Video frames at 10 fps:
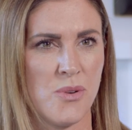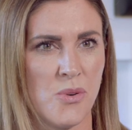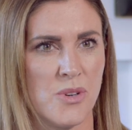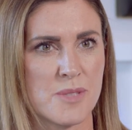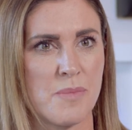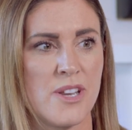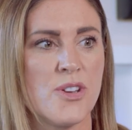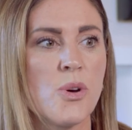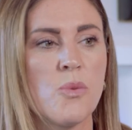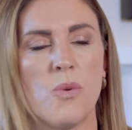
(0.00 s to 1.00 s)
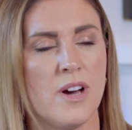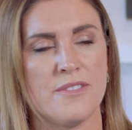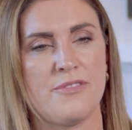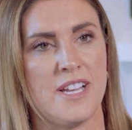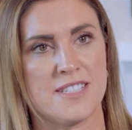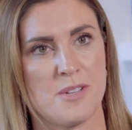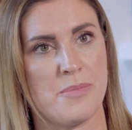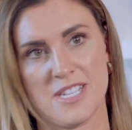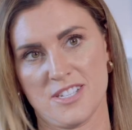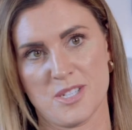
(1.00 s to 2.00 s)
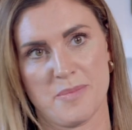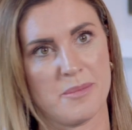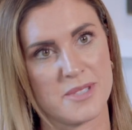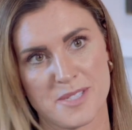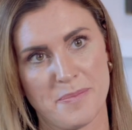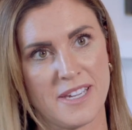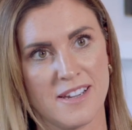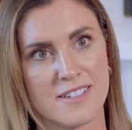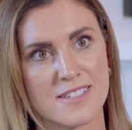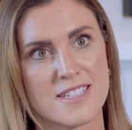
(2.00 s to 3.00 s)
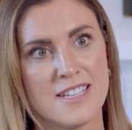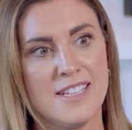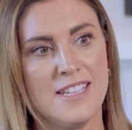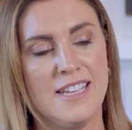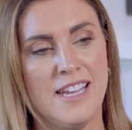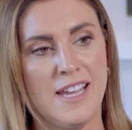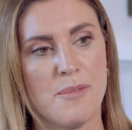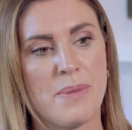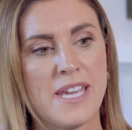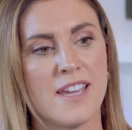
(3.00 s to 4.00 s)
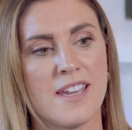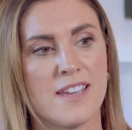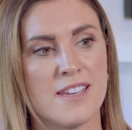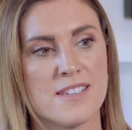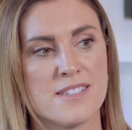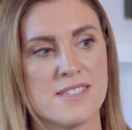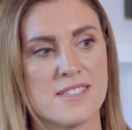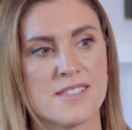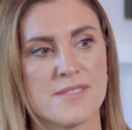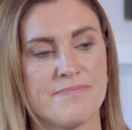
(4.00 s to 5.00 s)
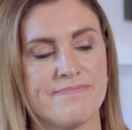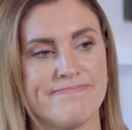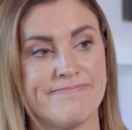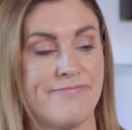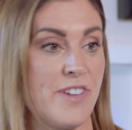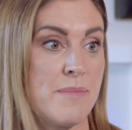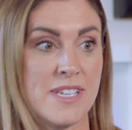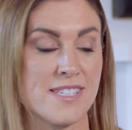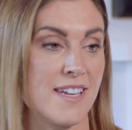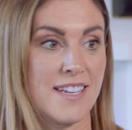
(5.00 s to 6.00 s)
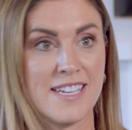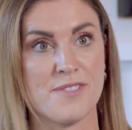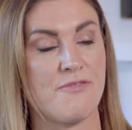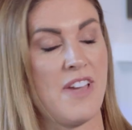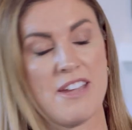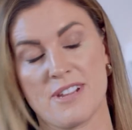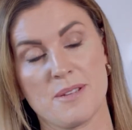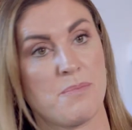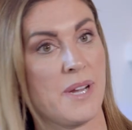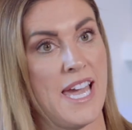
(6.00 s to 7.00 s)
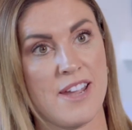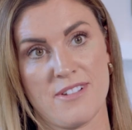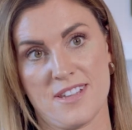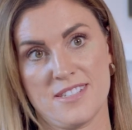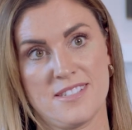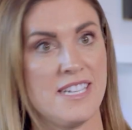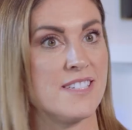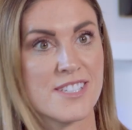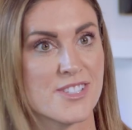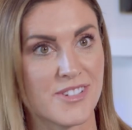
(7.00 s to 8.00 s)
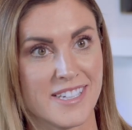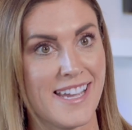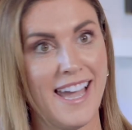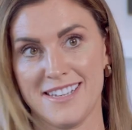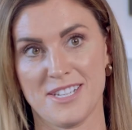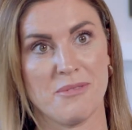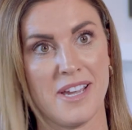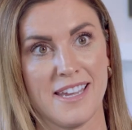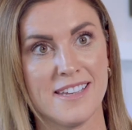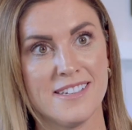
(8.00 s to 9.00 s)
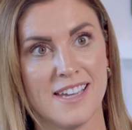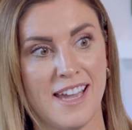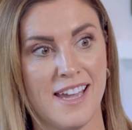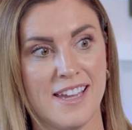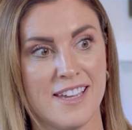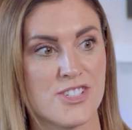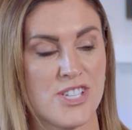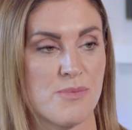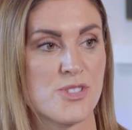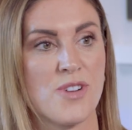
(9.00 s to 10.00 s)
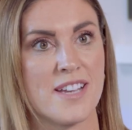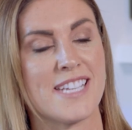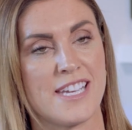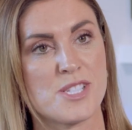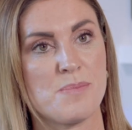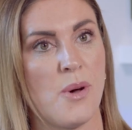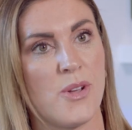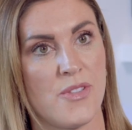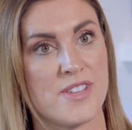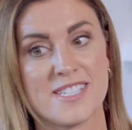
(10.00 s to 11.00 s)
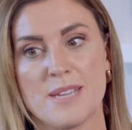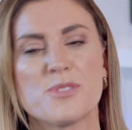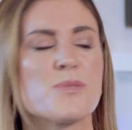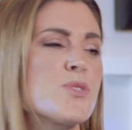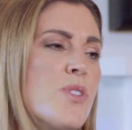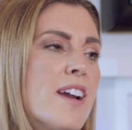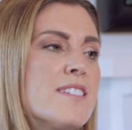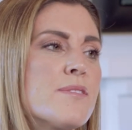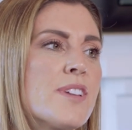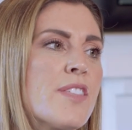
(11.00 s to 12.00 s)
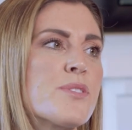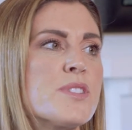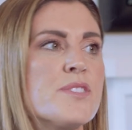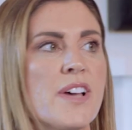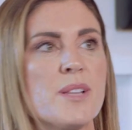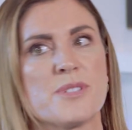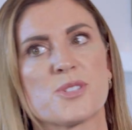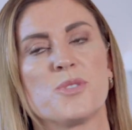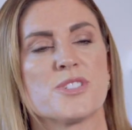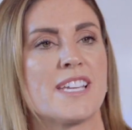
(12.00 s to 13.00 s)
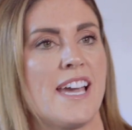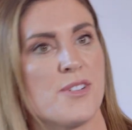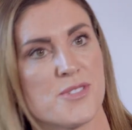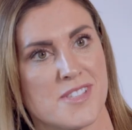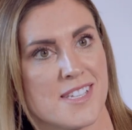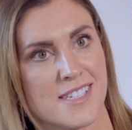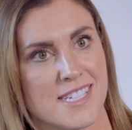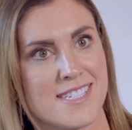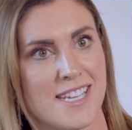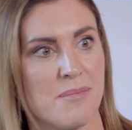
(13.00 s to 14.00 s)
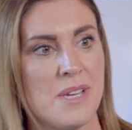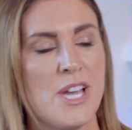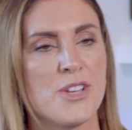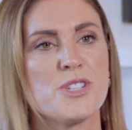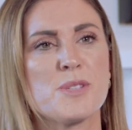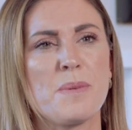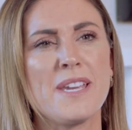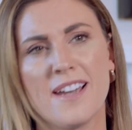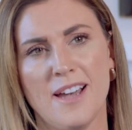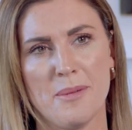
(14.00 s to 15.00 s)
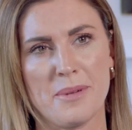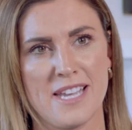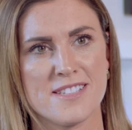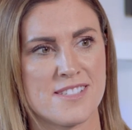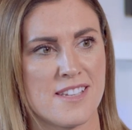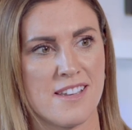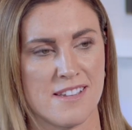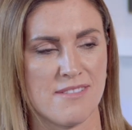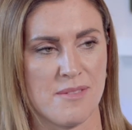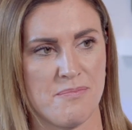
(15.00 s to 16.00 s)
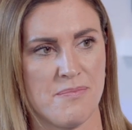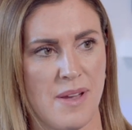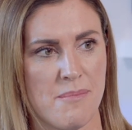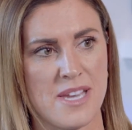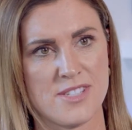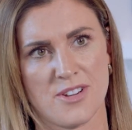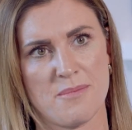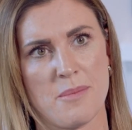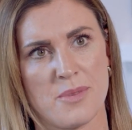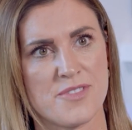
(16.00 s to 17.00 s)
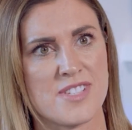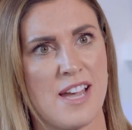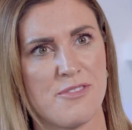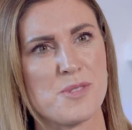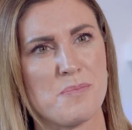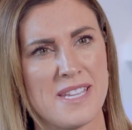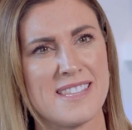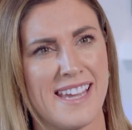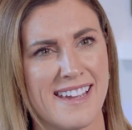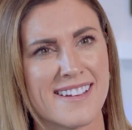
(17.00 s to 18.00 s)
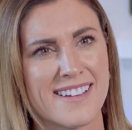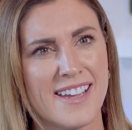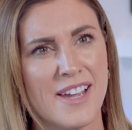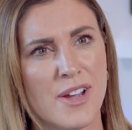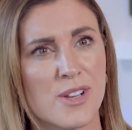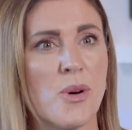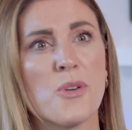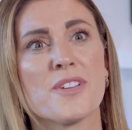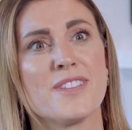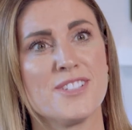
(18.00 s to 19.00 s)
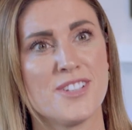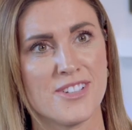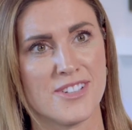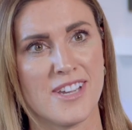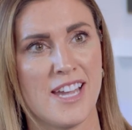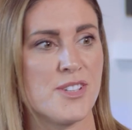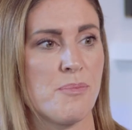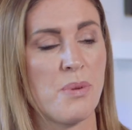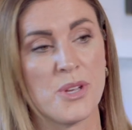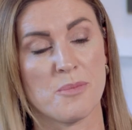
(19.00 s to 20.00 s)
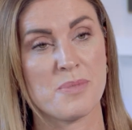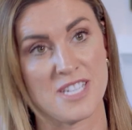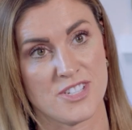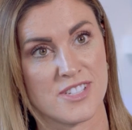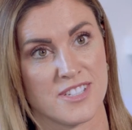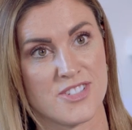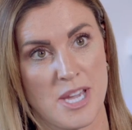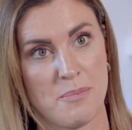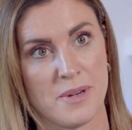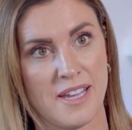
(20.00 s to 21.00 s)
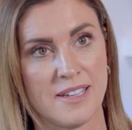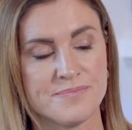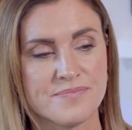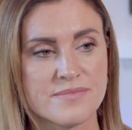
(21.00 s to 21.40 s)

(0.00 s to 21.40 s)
odd, but no one felt in a position to be able to speak out because female cycling is a very precarious industry anyway. She was trying to get a spot on this team. She was trying to get through the development squad to get onto the elite team. You speak up against a masseur, a member of staff who's been there longer than you, and you put your position in jeopardy.